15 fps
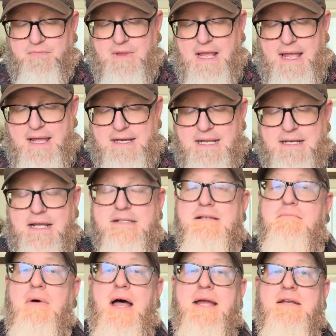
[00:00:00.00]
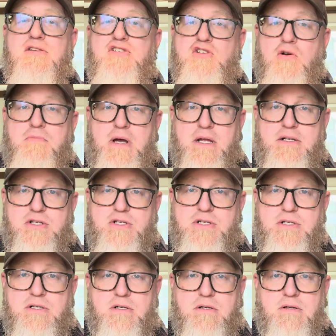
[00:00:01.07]
And he doesn't mind so
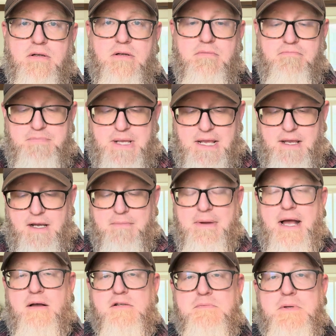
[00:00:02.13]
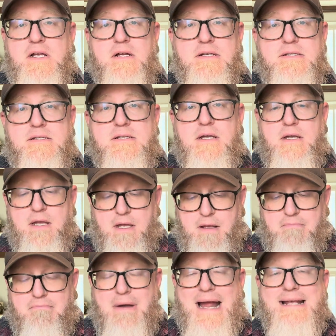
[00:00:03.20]
much being a mouse because
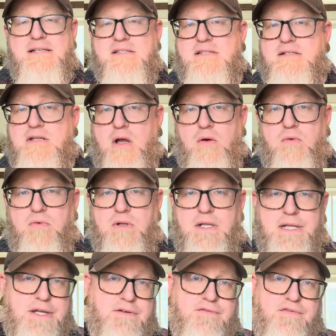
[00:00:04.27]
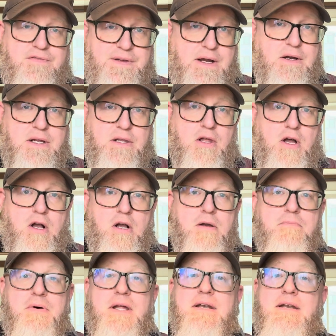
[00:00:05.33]
mice don't live very long,
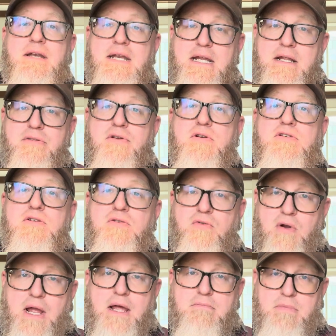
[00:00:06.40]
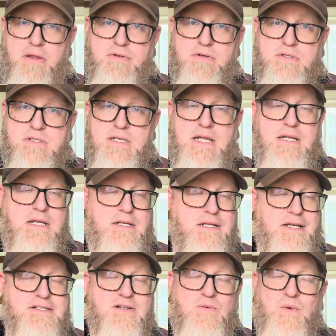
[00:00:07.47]
but neither do grandmothers. And he
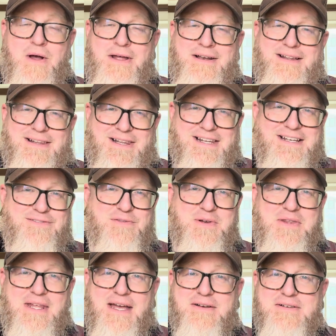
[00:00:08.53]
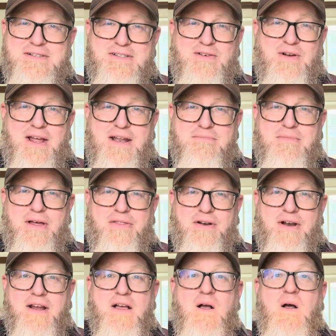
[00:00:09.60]
doesn't want to live without his grandmother.